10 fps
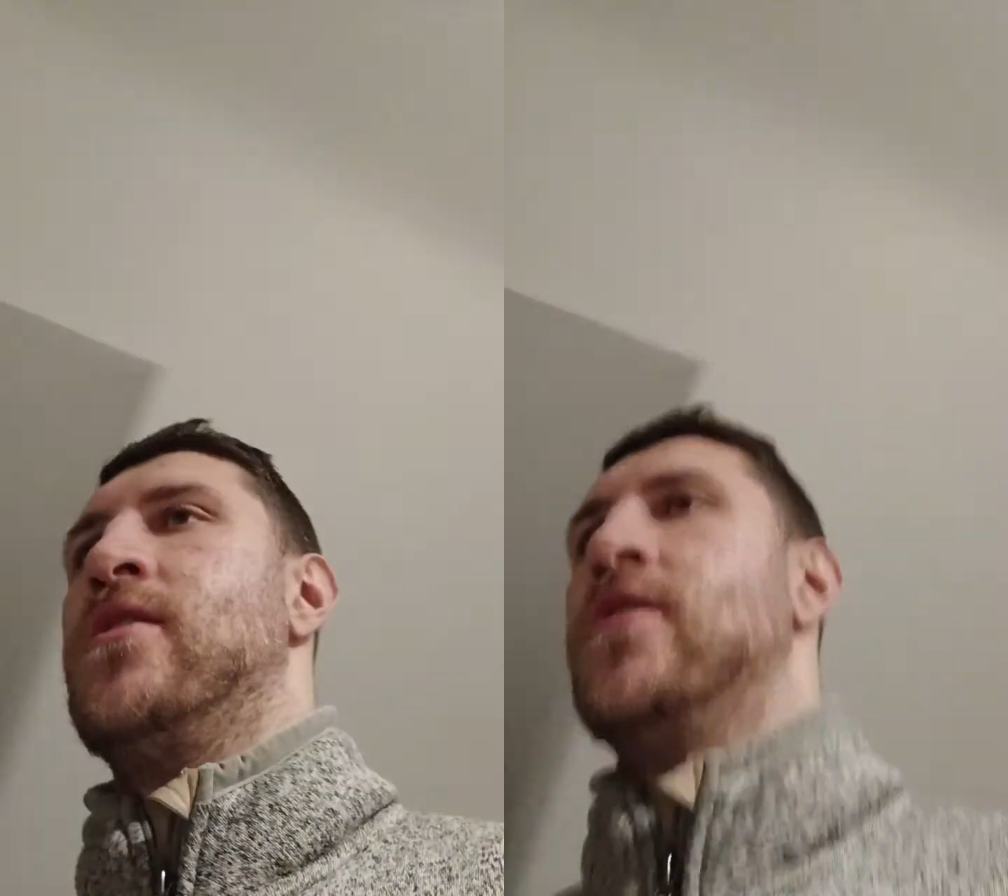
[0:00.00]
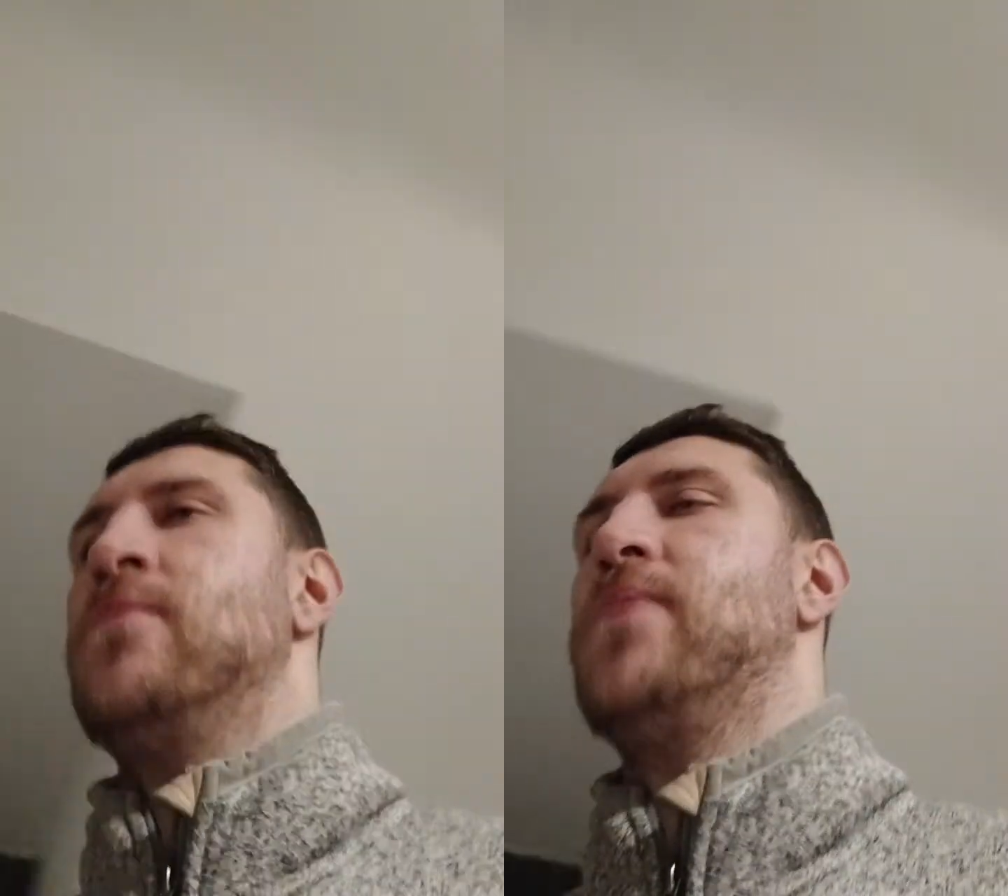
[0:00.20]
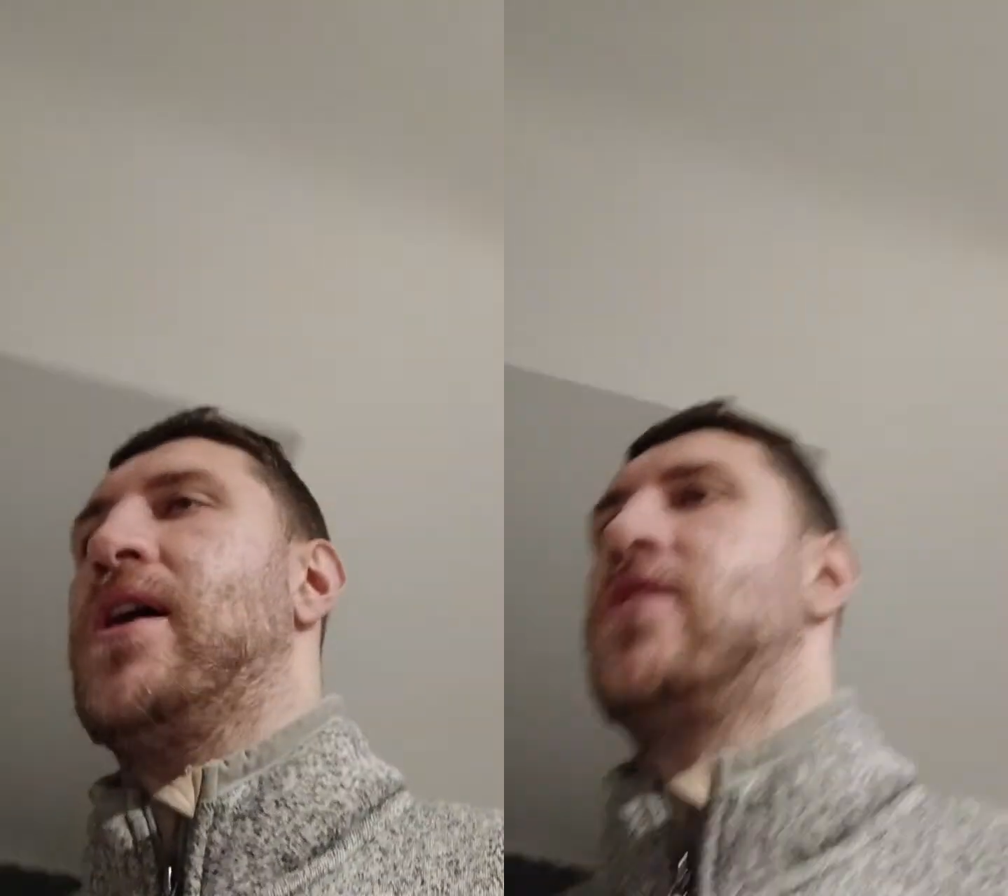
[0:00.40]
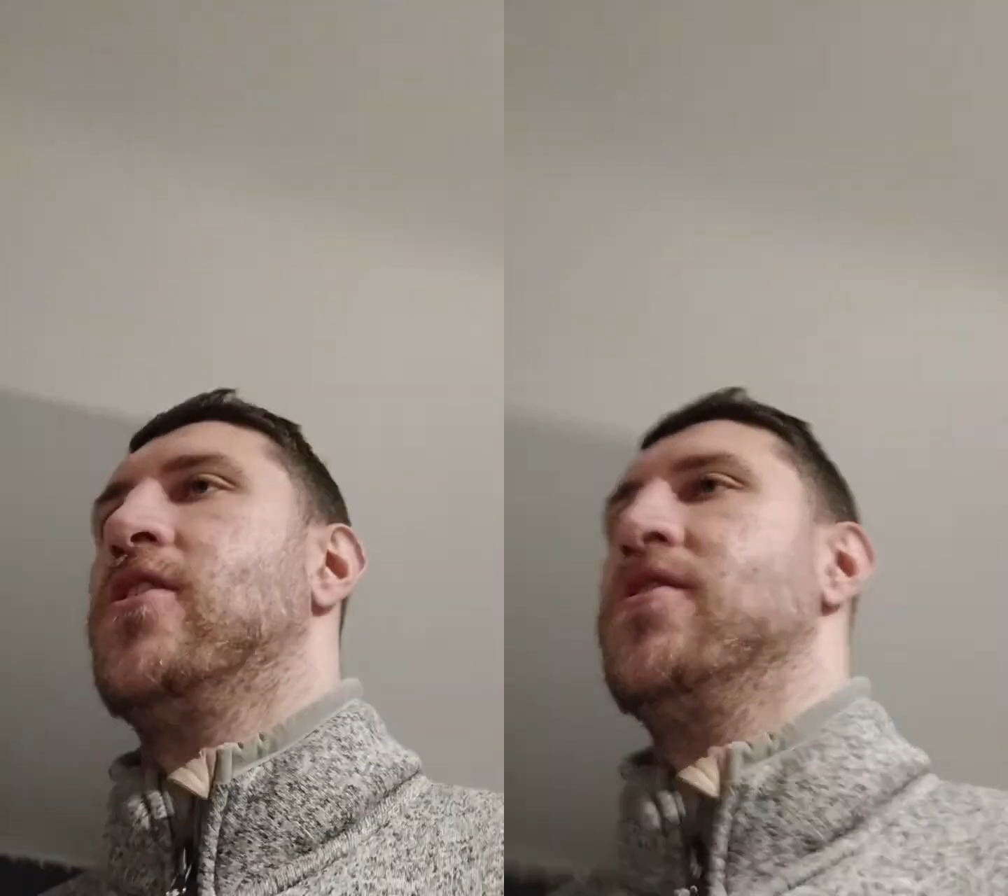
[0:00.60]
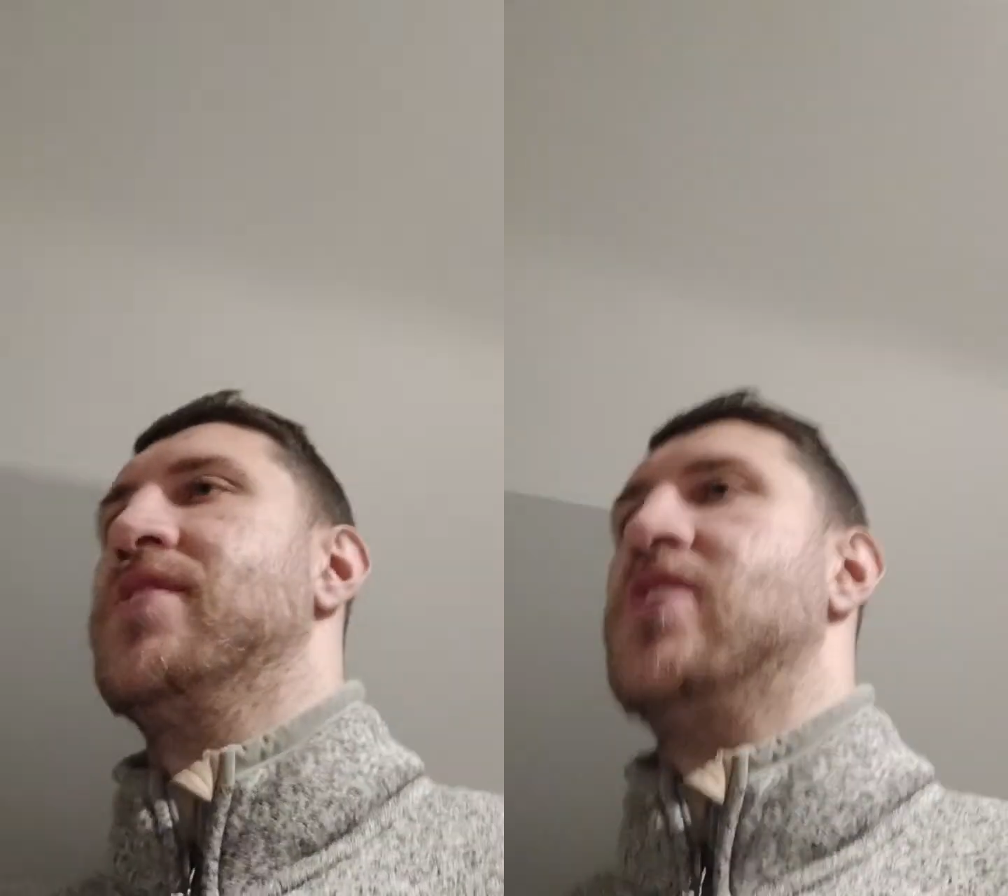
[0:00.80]
bad
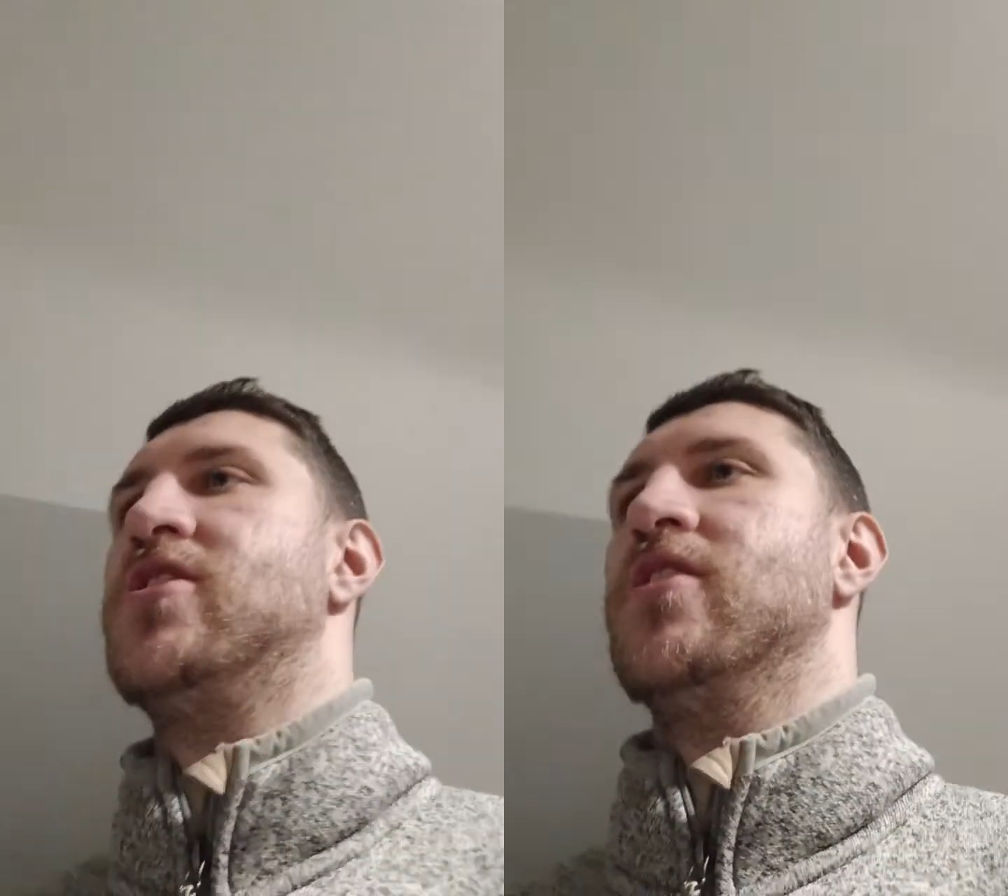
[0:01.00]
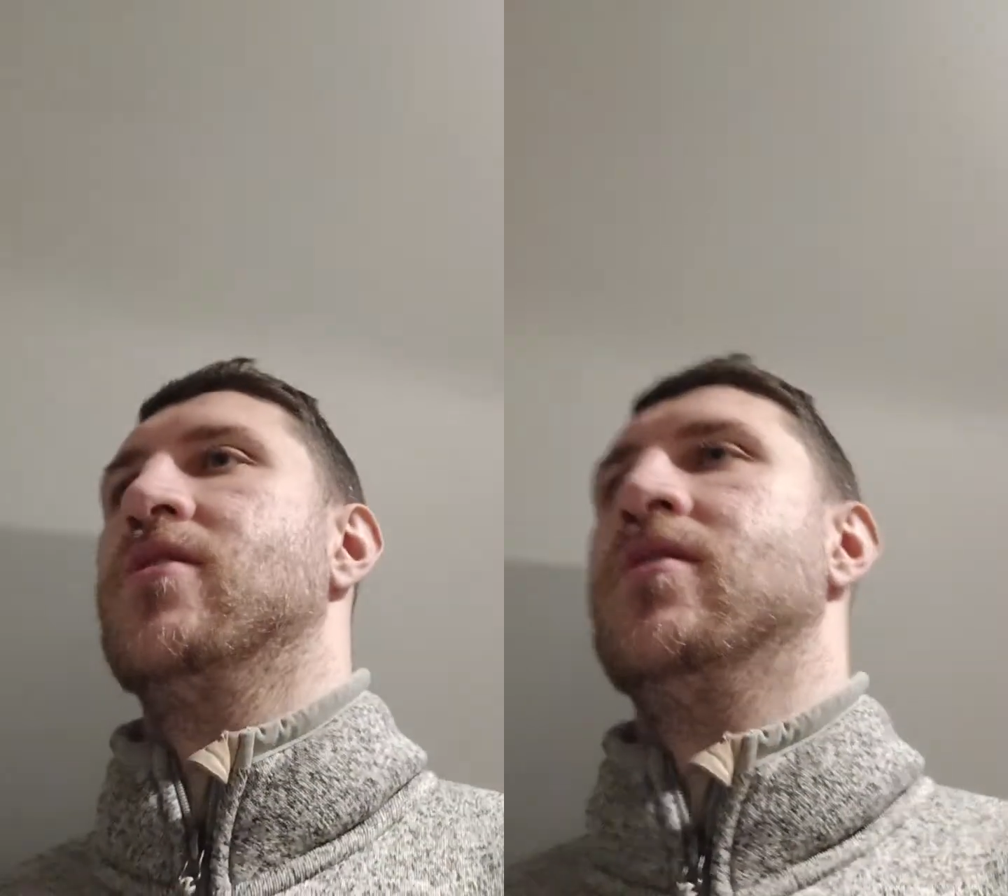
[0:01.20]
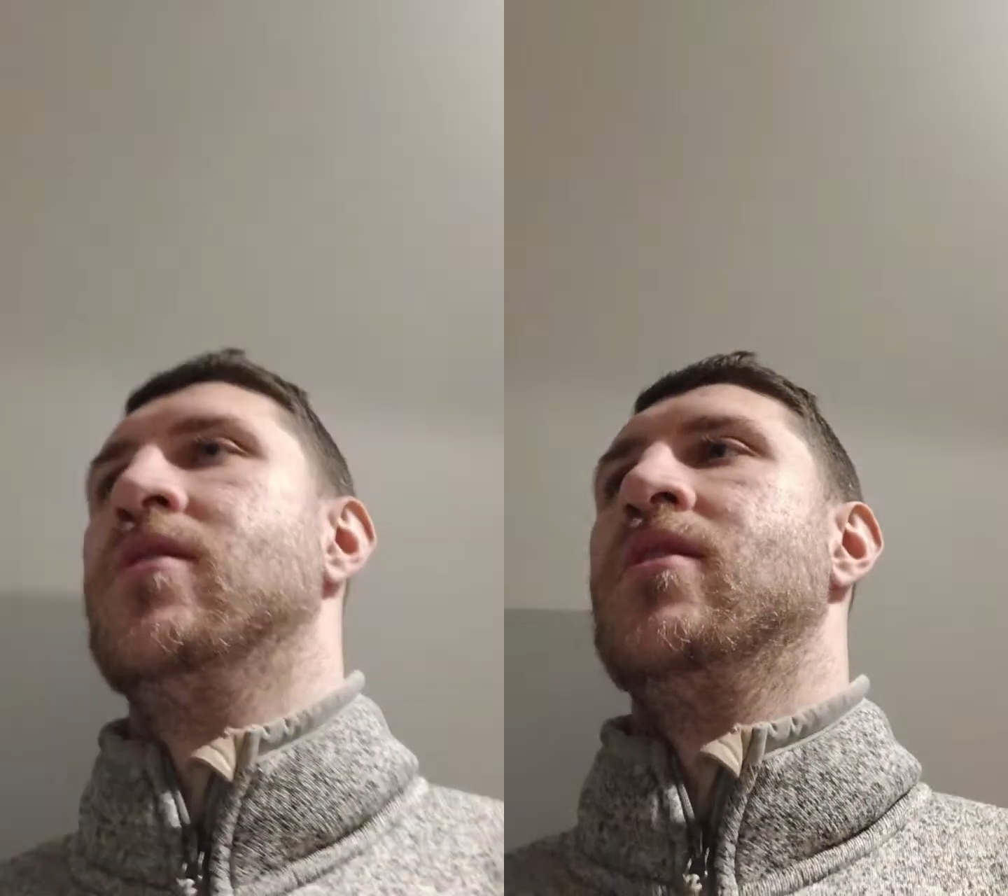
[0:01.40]
condition,